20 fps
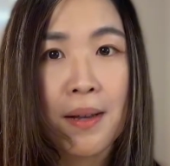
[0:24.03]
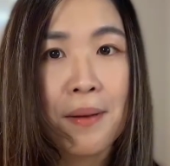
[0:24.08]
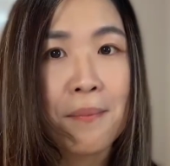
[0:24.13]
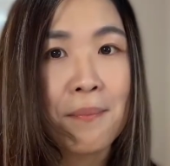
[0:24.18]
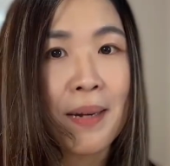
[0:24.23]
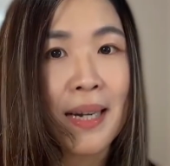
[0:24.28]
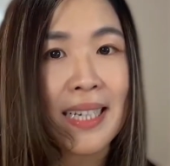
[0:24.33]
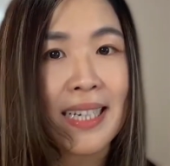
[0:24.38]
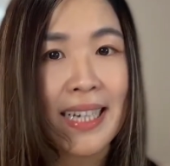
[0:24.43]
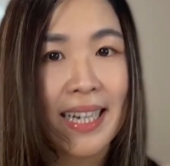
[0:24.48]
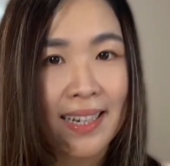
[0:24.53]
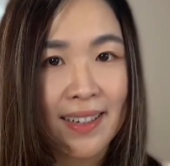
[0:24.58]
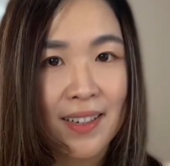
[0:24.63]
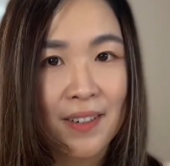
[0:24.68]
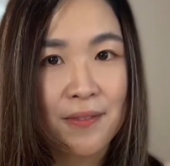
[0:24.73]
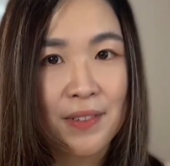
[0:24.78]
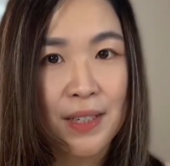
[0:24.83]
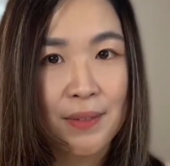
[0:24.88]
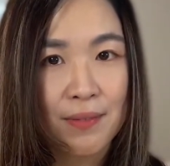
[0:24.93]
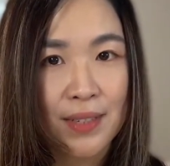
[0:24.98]
By the
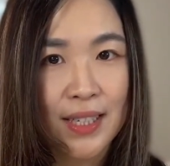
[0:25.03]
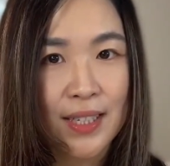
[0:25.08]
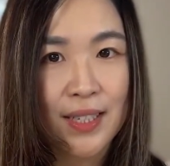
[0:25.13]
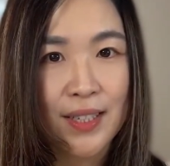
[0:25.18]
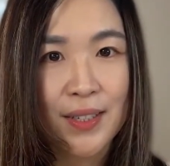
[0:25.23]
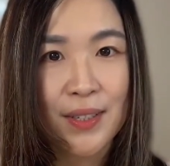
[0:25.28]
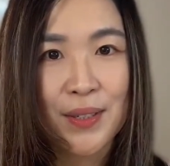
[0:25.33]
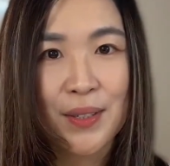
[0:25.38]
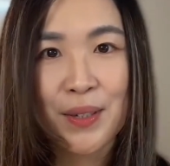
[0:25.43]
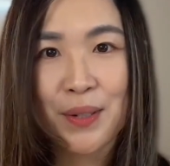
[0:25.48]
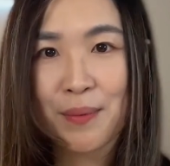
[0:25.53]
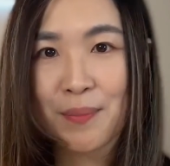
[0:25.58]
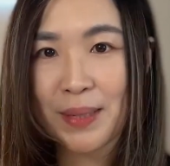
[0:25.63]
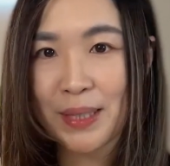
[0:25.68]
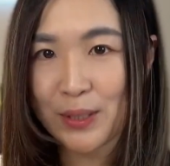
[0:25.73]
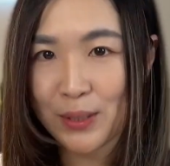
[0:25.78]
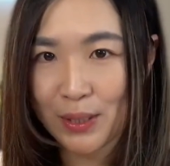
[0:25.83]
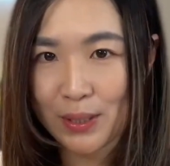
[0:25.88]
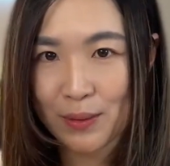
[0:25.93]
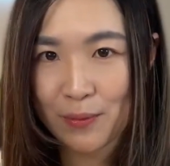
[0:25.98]
end of the video, you'll
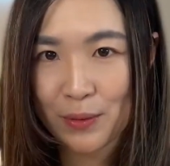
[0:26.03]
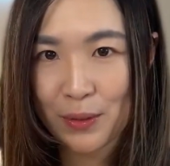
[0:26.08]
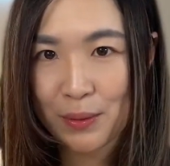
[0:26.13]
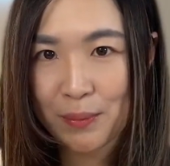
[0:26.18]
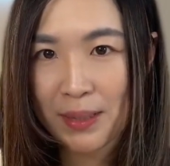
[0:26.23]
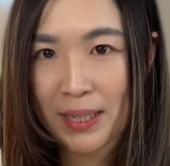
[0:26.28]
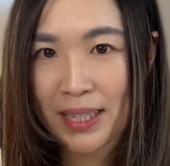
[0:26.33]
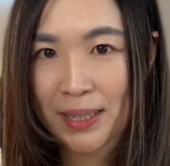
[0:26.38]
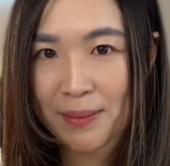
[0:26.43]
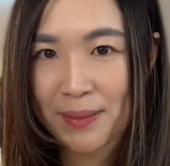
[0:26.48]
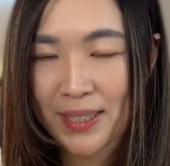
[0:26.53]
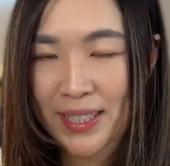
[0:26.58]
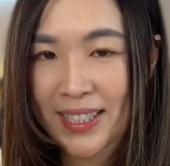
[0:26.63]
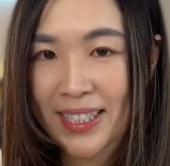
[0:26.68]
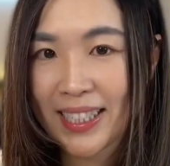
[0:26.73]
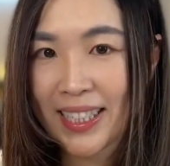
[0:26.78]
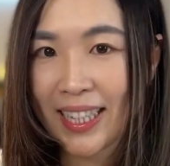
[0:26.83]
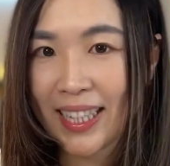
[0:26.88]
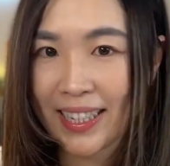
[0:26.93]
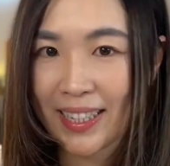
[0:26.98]
be transforming
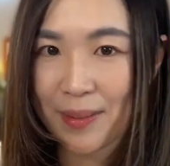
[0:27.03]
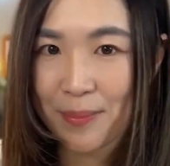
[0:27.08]
images like a